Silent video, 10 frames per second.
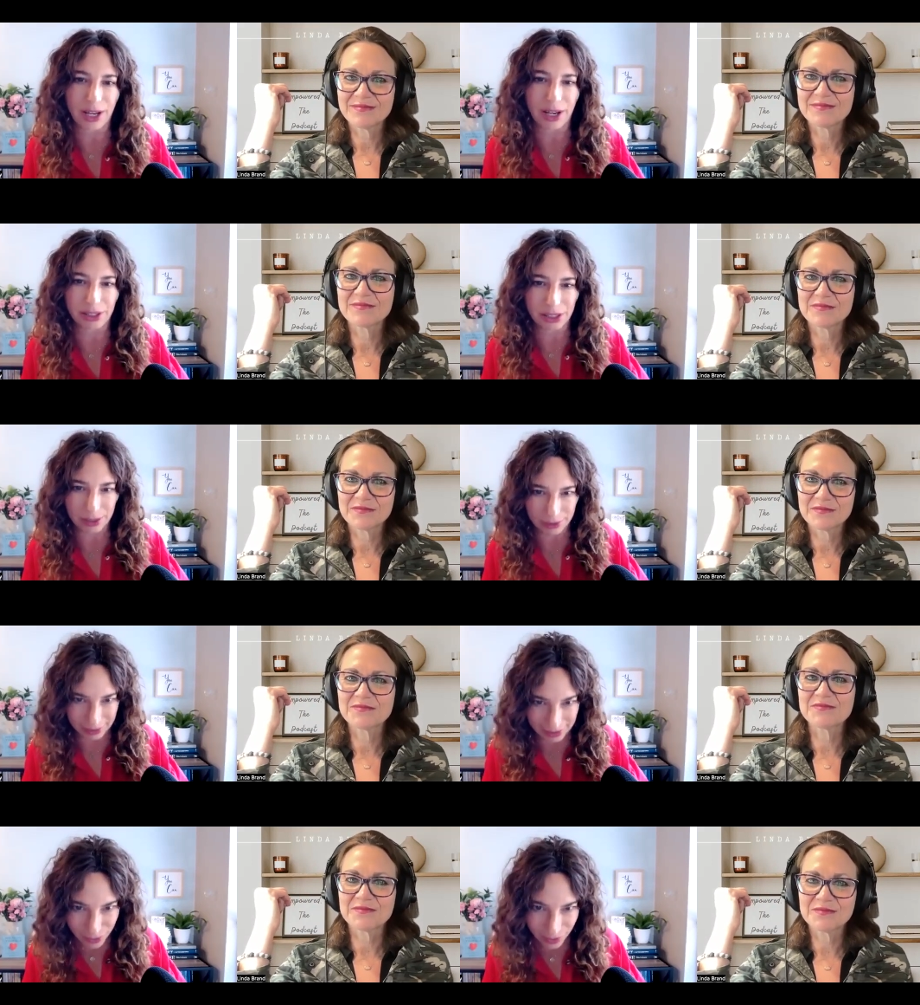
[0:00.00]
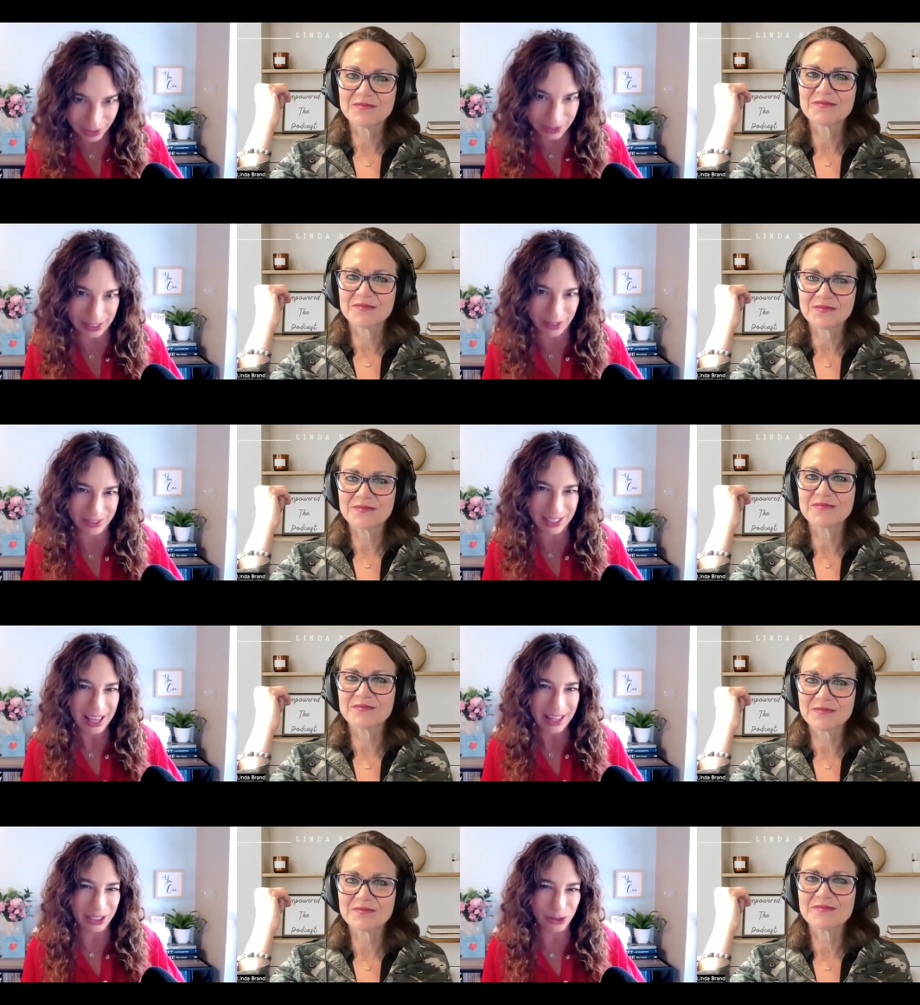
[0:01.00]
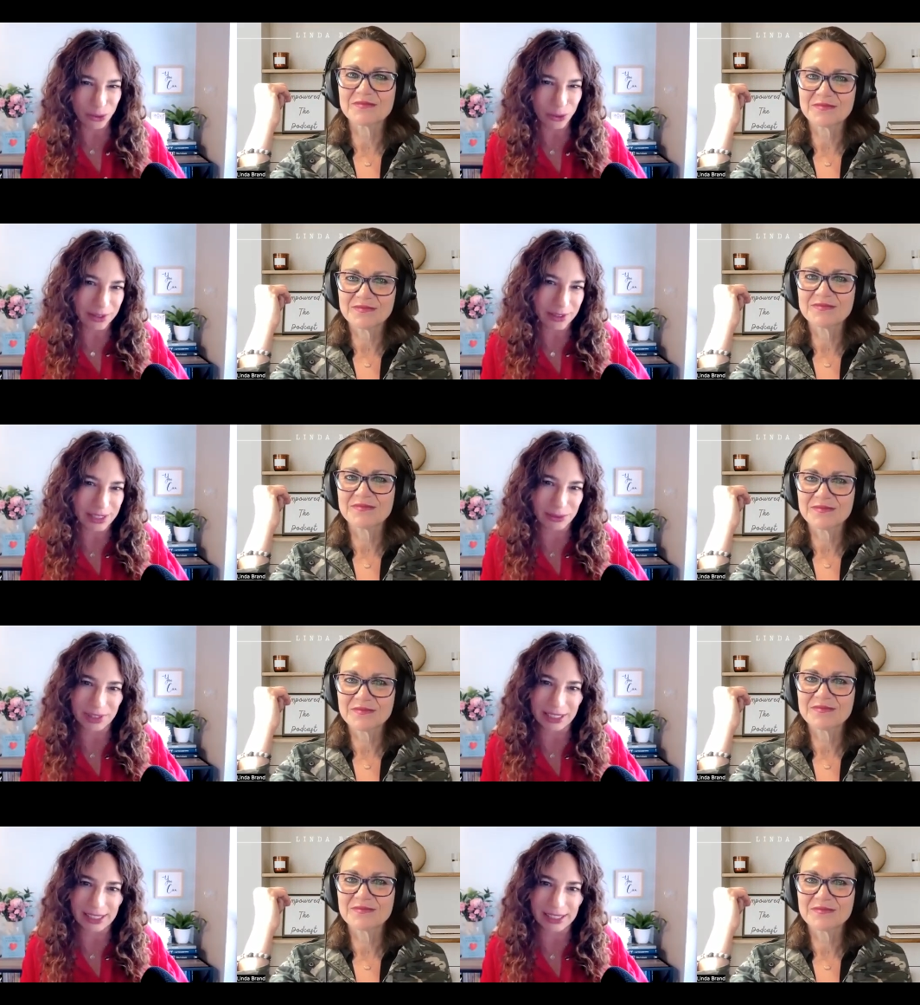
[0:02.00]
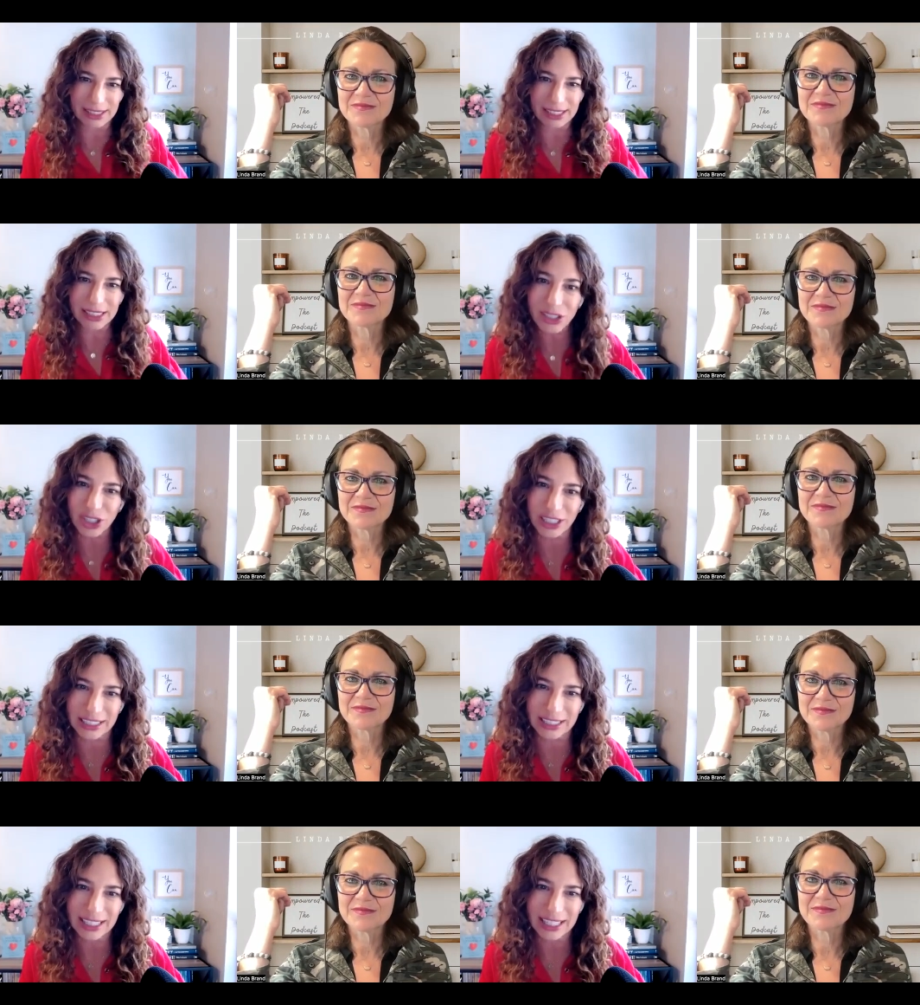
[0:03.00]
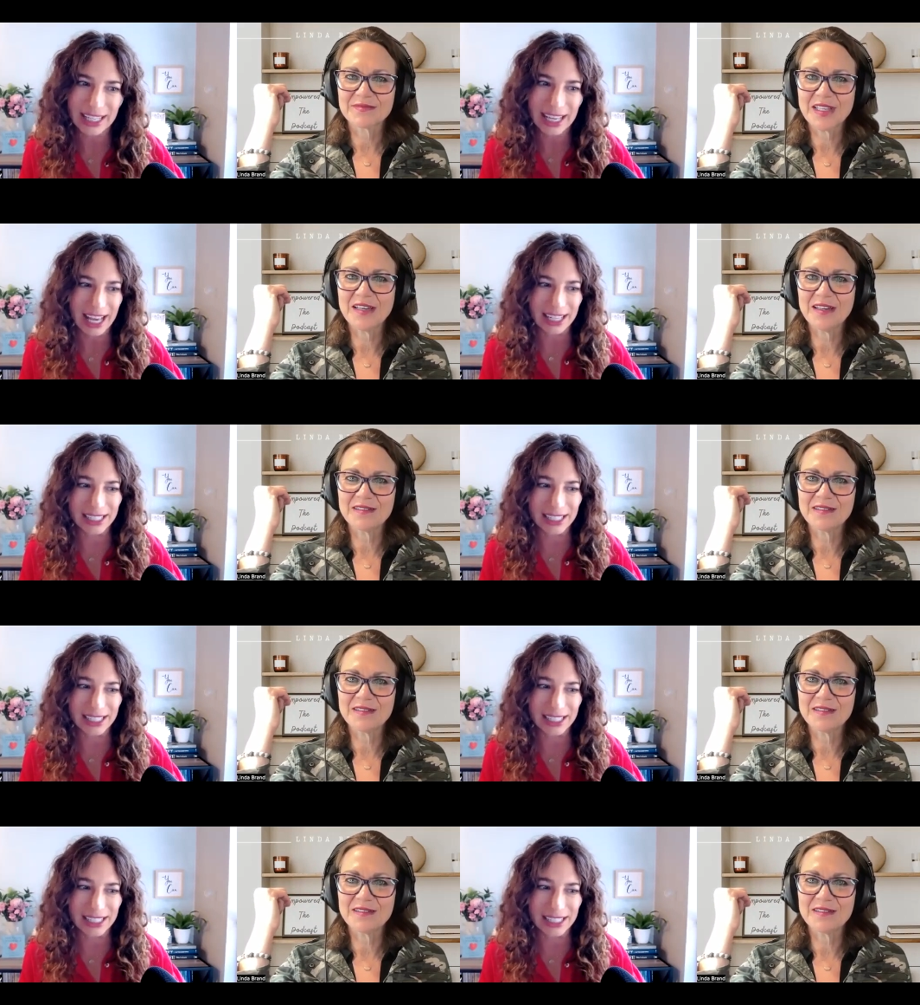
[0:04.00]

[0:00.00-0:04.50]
Speaker 1: how to love ourselves that no one is really teaching yeah.